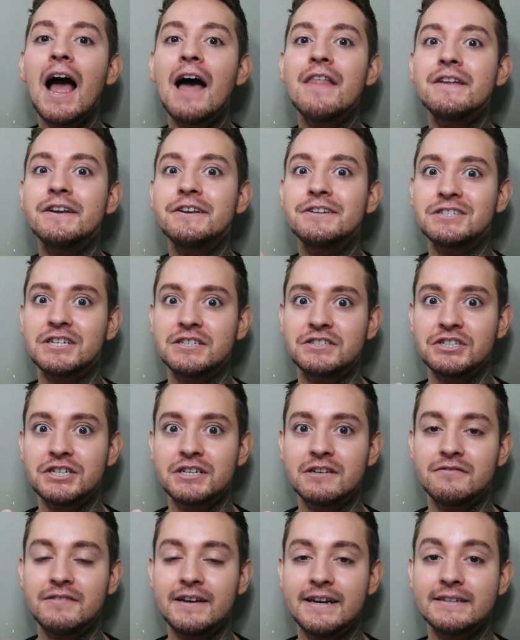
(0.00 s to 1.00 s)
and then you're
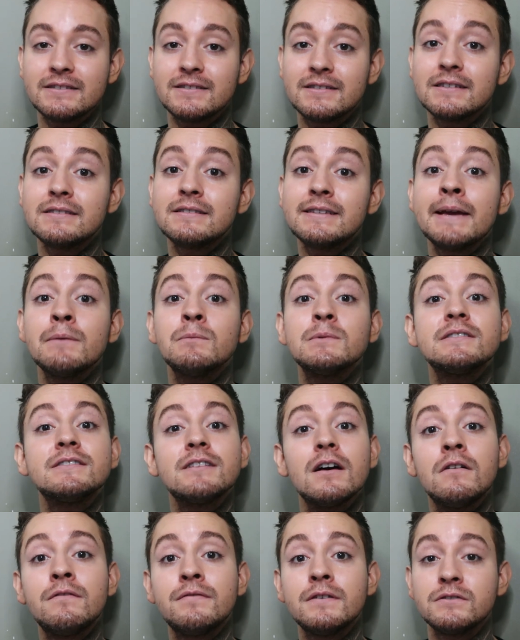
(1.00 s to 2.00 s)
touching your face. Same
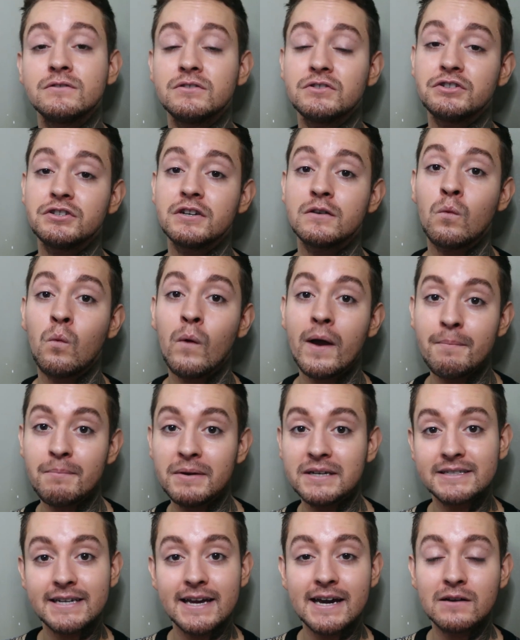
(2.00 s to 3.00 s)
with cell phones. You should
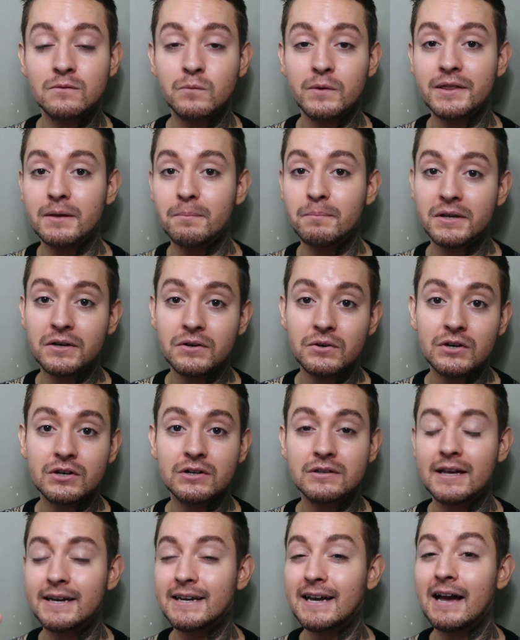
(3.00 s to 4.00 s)
wipe it down with a
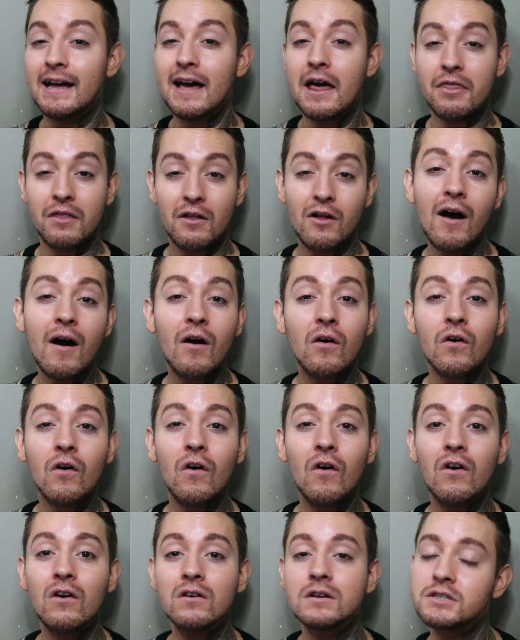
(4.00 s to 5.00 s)
pure, like, ethyl
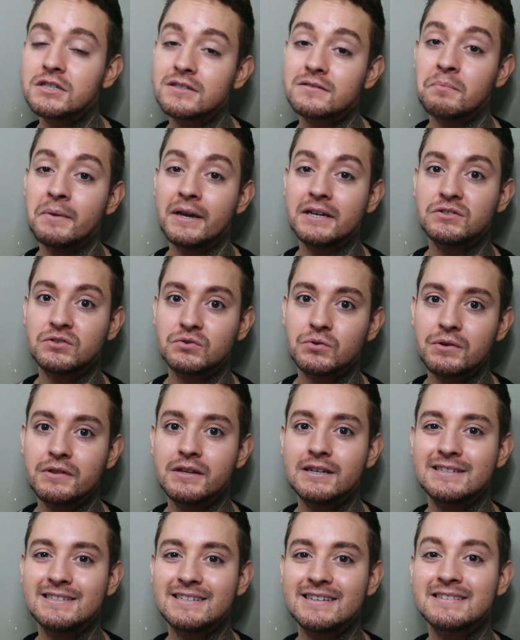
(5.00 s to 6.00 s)
alcohol. Just make sure
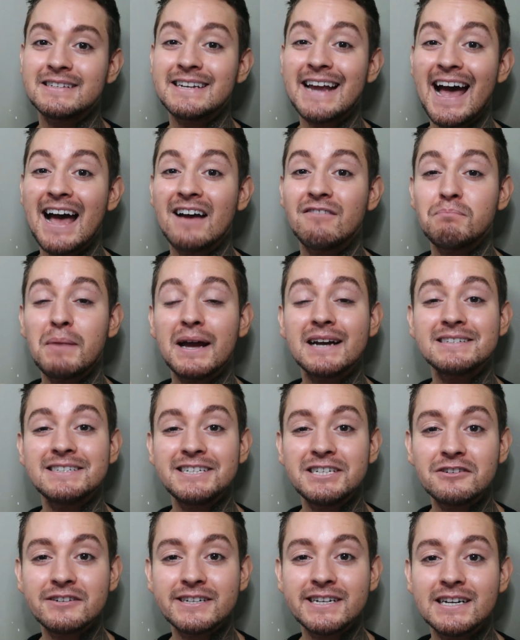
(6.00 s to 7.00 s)
that it doesn't have
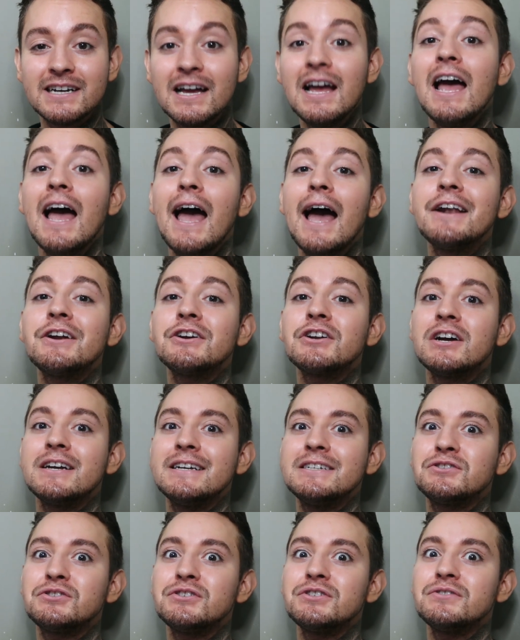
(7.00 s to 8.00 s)
bacteria and you're
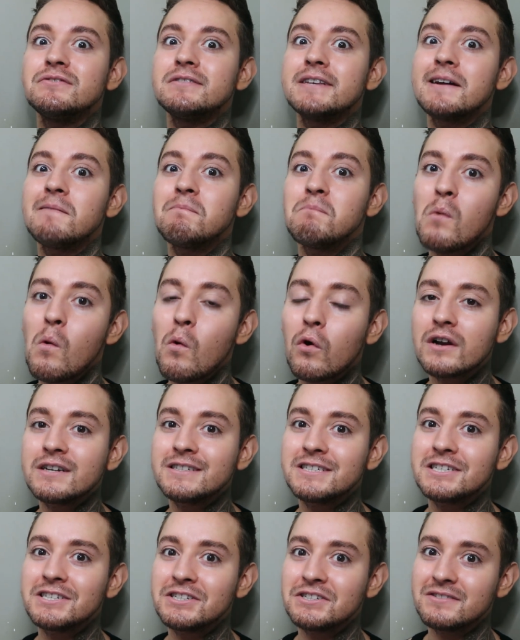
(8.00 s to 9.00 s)
not introducing more
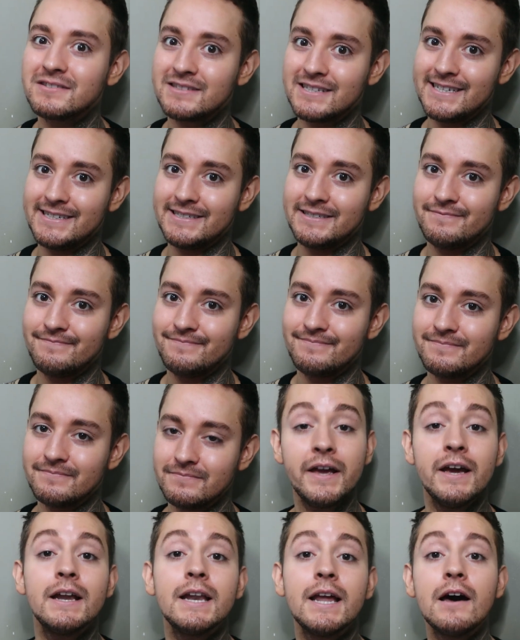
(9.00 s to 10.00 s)
into your skin.
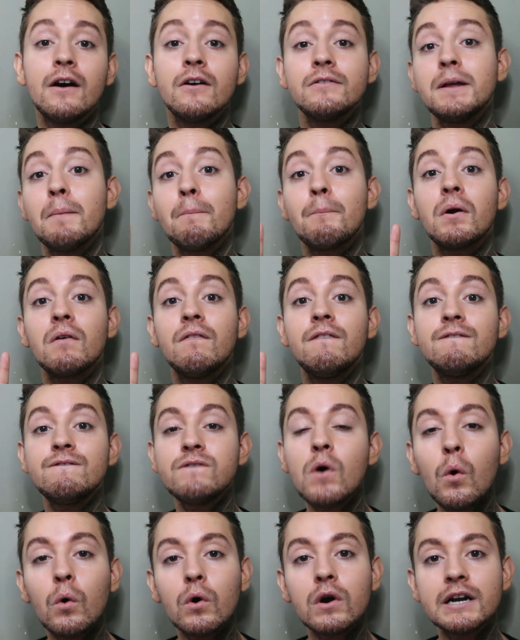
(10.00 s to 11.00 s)
Now, number
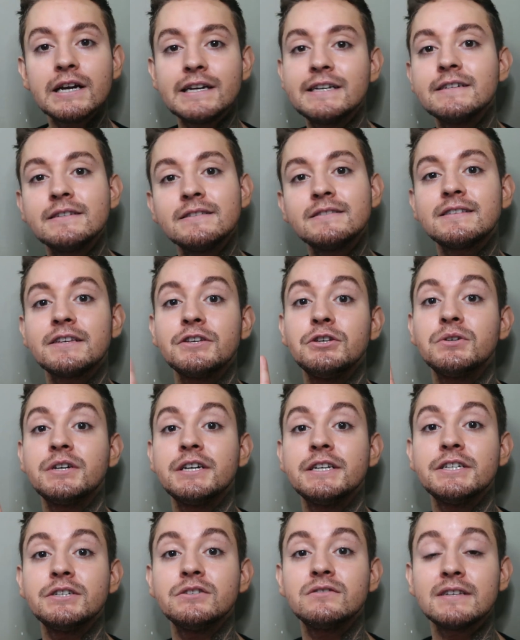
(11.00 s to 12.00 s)
4 is you
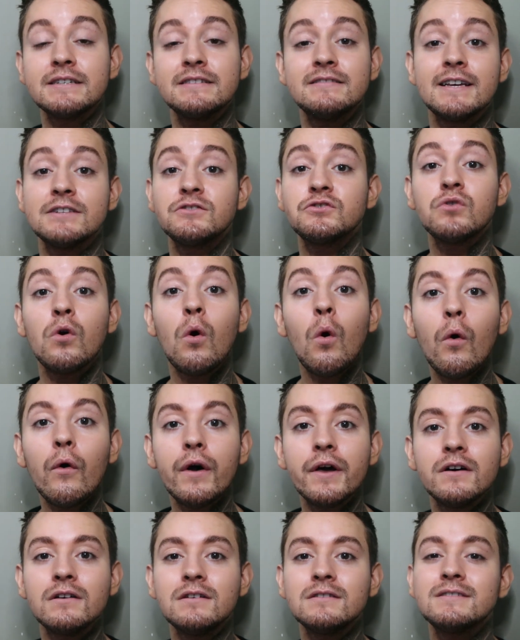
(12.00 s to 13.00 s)
can use essential
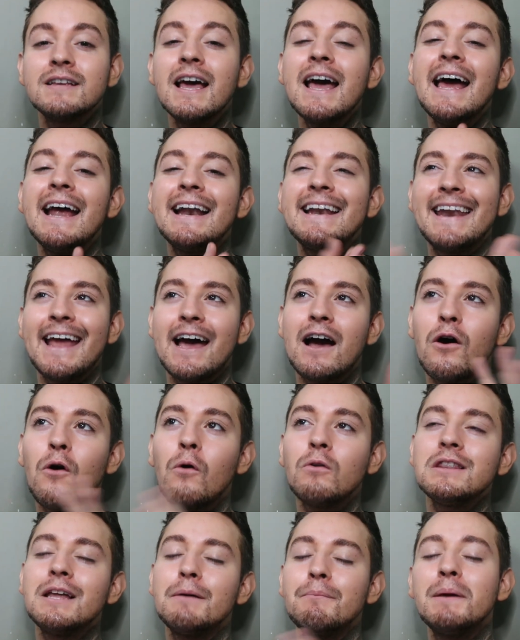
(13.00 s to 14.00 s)
oils.
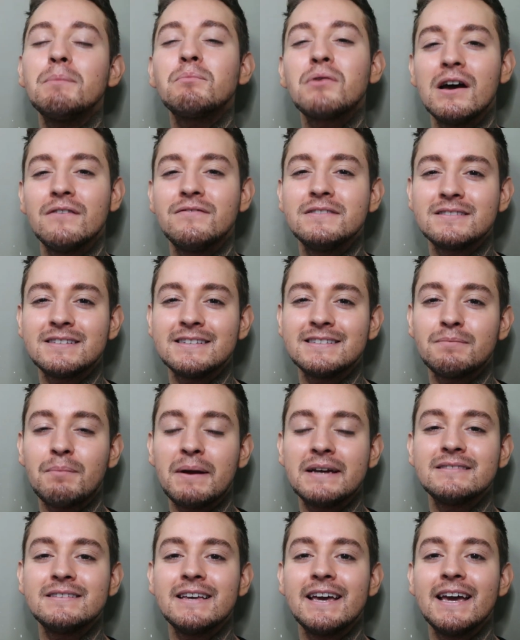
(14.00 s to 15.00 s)
Now, let me preface this
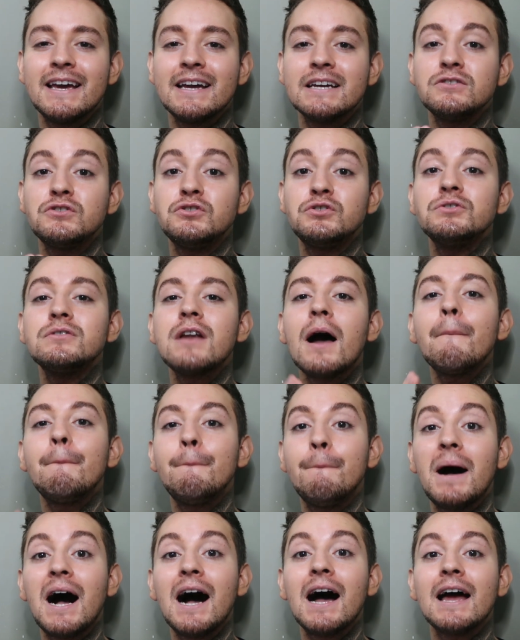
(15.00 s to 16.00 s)
by saying, do
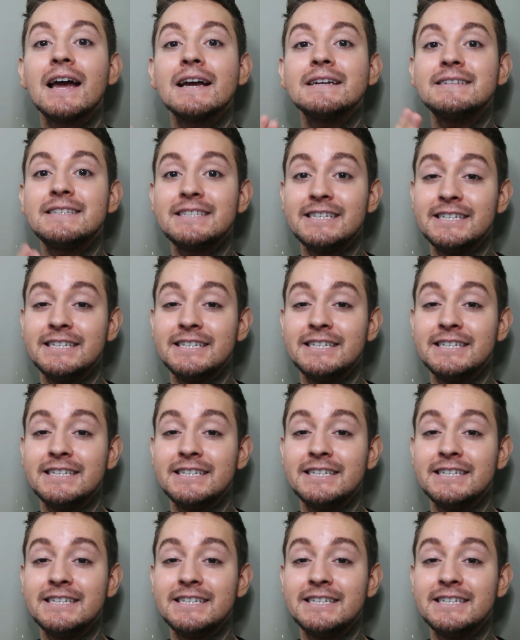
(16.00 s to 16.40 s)
not buy